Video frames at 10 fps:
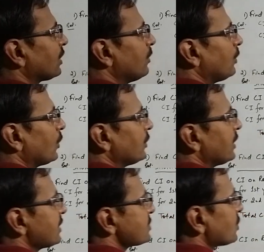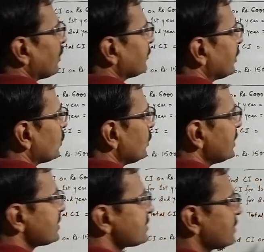compound interest of the 2
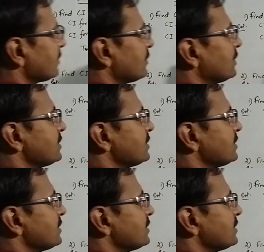years.